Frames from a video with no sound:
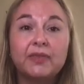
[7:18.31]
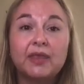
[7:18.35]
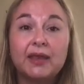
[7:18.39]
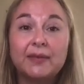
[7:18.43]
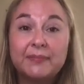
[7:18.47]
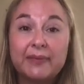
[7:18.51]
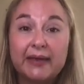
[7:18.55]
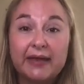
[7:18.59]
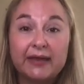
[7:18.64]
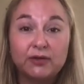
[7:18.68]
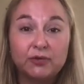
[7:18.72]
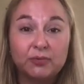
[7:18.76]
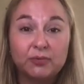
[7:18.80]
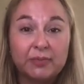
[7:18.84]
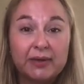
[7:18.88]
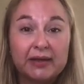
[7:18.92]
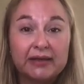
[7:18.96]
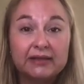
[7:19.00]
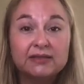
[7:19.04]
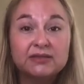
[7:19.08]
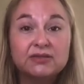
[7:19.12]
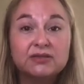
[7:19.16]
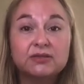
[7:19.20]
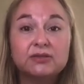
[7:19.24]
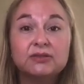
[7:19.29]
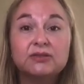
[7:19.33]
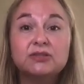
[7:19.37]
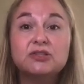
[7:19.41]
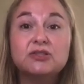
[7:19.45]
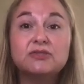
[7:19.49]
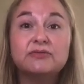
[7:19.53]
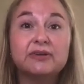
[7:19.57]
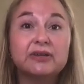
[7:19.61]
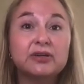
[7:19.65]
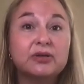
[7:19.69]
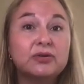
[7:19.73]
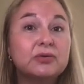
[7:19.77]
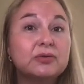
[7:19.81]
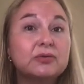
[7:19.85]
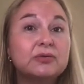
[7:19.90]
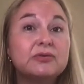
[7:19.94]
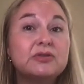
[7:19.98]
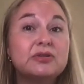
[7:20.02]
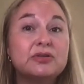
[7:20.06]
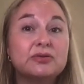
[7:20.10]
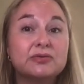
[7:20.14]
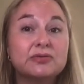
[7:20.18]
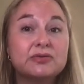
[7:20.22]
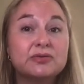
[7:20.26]
A pen or pencil to
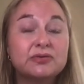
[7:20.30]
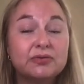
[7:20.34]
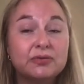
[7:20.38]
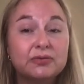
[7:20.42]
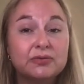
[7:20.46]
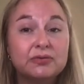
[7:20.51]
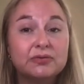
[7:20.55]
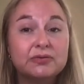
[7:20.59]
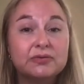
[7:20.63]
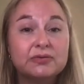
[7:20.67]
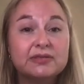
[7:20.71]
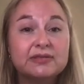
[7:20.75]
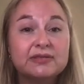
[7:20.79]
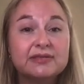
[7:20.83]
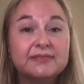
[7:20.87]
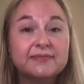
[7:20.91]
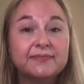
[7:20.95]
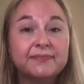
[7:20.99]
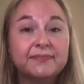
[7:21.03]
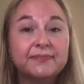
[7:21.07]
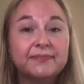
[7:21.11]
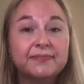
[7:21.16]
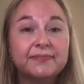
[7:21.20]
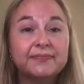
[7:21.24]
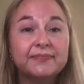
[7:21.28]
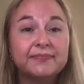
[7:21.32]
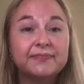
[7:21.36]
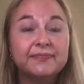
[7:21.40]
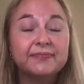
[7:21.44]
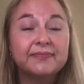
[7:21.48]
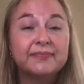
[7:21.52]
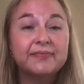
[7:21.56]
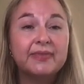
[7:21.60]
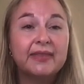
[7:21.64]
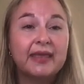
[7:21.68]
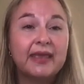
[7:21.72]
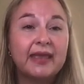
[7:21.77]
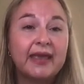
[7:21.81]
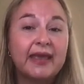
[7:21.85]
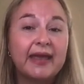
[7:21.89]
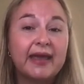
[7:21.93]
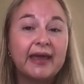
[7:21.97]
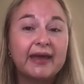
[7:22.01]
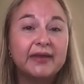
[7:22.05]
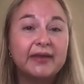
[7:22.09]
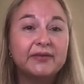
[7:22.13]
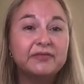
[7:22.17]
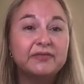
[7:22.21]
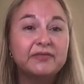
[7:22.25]
record your scores.
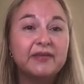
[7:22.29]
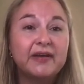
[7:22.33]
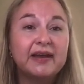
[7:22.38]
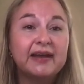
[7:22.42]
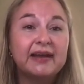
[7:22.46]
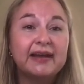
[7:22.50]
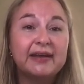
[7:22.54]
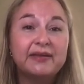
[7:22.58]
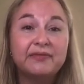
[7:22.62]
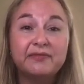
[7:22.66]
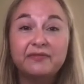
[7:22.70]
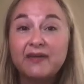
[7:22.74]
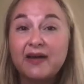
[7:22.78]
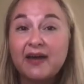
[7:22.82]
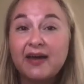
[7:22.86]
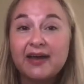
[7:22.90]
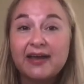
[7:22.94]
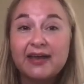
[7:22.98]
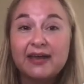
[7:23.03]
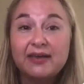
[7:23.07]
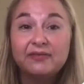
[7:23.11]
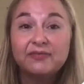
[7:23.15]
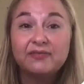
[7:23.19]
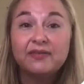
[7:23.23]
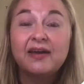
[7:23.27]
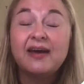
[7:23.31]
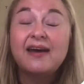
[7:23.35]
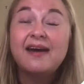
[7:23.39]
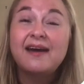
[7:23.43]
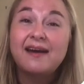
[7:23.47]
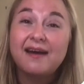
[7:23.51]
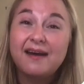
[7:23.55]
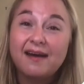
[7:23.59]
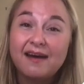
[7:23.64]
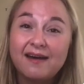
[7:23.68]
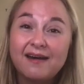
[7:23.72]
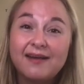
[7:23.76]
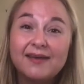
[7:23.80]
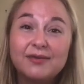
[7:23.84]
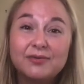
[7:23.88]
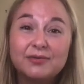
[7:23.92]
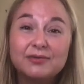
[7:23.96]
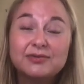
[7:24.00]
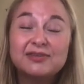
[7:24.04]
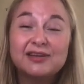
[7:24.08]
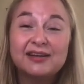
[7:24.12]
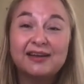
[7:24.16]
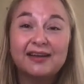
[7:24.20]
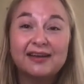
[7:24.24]
And finally 5, I
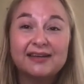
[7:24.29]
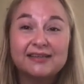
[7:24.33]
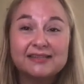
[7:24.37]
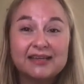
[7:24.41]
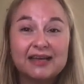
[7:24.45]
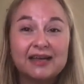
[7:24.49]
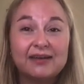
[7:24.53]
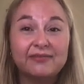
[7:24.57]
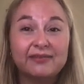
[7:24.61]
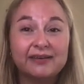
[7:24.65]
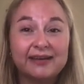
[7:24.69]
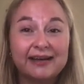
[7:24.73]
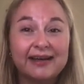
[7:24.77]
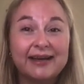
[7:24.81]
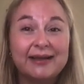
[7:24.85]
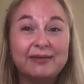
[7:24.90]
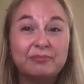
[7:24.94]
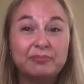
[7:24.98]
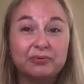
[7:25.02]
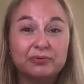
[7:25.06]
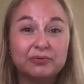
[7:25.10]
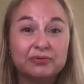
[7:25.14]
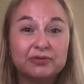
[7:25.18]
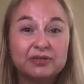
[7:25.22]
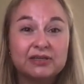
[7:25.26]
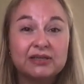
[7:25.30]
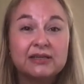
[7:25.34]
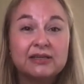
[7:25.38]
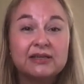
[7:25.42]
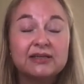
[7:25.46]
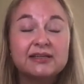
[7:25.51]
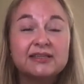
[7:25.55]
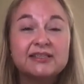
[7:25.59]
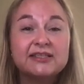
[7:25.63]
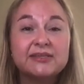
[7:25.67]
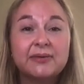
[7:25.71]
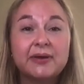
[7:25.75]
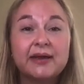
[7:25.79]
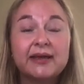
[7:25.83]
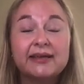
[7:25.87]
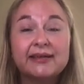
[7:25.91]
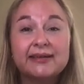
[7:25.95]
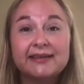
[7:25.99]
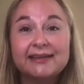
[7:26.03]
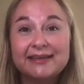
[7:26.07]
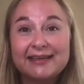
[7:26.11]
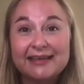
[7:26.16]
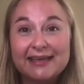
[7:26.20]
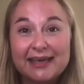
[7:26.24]
also like to have a clipboard so I
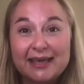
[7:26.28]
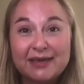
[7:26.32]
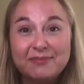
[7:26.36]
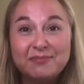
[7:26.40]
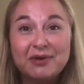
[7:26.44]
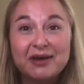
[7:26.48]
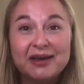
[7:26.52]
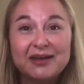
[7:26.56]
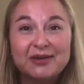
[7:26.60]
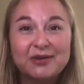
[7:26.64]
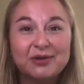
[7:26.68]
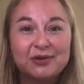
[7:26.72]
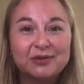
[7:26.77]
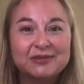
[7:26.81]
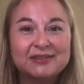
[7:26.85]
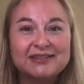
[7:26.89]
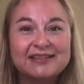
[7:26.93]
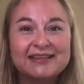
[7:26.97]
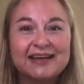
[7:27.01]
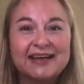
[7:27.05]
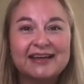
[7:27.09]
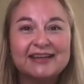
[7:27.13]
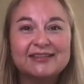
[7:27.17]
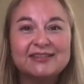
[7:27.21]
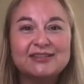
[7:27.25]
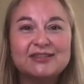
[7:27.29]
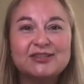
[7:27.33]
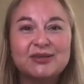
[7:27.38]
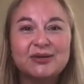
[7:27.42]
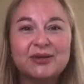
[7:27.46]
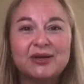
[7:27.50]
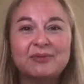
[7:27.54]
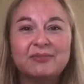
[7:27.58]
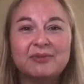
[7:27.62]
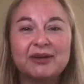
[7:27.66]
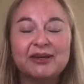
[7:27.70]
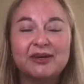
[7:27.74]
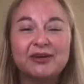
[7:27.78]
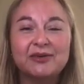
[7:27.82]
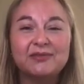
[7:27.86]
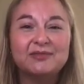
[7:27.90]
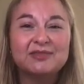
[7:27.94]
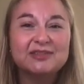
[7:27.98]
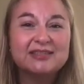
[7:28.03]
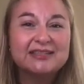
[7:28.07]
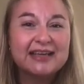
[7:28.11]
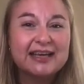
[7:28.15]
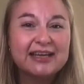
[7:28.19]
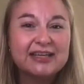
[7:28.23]
can keep eye contact during my
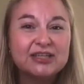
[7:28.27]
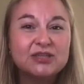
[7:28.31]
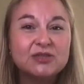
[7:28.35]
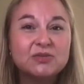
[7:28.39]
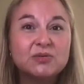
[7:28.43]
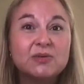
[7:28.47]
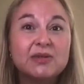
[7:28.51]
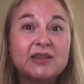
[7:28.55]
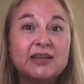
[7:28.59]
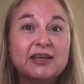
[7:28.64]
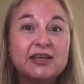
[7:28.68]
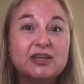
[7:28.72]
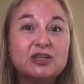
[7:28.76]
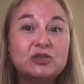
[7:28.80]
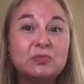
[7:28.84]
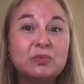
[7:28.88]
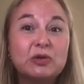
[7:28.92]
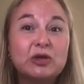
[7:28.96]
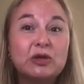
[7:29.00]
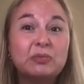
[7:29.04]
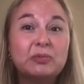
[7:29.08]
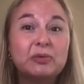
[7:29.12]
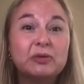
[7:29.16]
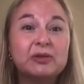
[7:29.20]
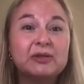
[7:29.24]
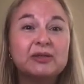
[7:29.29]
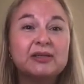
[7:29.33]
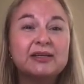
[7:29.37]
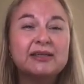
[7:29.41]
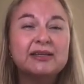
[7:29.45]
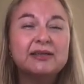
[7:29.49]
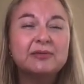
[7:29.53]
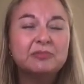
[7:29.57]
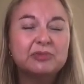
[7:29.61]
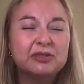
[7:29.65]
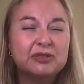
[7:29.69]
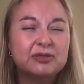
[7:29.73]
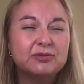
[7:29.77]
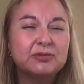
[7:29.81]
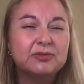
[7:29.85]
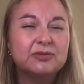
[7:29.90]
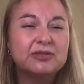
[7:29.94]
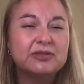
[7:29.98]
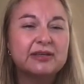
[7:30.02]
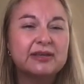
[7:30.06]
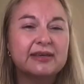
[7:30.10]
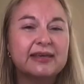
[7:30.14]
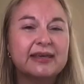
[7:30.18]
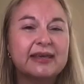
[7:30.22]
conversations with each pupil, but
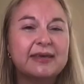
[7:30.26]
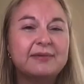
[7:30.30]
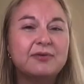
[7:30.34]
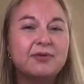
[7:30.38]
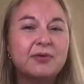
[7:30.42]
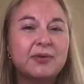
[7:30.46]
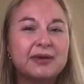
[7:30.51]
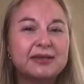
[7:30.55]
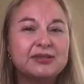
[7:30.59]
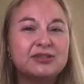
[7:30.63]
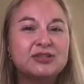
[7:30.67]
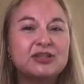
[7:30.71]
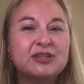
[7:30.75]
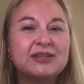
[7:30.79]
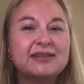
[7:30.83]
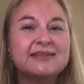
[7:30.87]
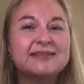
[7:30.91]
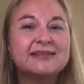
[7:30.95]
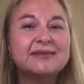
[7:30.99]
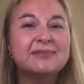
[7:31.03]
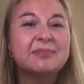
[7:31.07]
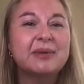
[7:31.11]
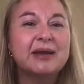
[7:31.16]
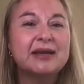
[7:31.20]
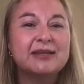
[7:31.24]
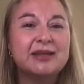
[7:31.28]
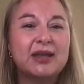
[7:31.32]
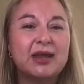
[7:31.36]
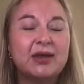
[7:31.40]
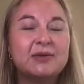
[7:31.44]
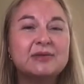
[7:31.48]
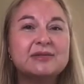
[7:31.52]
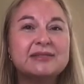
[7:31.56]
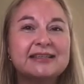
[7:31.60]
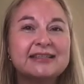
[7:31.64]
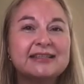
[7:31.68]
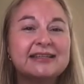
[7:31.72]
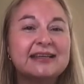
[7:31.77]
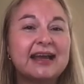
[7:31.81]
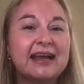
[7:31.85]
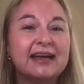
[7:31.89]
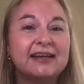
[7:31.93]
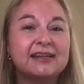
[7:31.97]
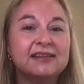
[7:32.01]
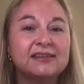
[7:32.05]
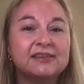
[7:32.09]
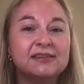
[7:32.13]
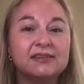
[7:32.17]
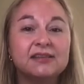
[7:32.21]
also keep questions and my notes at an
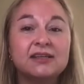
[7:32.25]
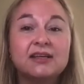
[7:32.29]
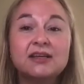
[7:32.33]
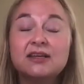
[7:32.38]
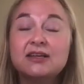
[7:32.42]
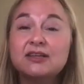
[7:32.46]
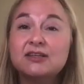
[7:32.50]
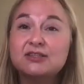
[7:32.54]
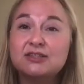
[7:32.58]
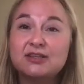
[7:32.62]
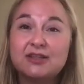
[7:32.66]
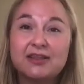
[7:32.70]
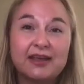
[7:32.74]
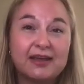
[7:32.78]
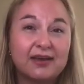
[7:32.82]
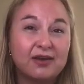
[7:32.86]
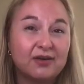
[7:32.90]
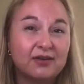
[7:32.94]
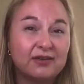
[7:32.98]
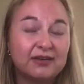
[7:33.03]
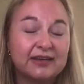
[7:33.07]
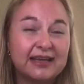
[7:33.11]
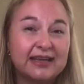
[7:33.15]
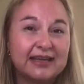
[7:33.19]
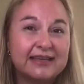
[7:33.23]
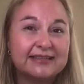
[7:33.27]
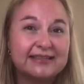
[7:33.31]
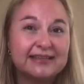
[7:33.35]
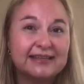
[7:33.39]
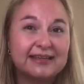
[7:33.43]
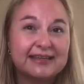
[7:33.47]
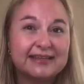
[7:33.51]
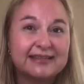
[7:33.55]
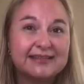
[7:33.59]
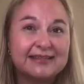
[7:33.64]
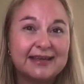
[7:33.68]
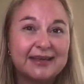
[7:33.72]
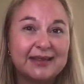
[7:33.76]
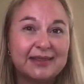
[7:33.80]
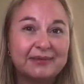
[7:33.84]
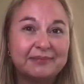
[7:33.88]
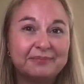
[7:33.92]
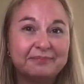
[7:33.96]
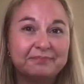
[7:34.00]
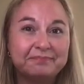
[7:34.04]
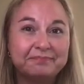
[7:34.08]
angle so they can't easily see them.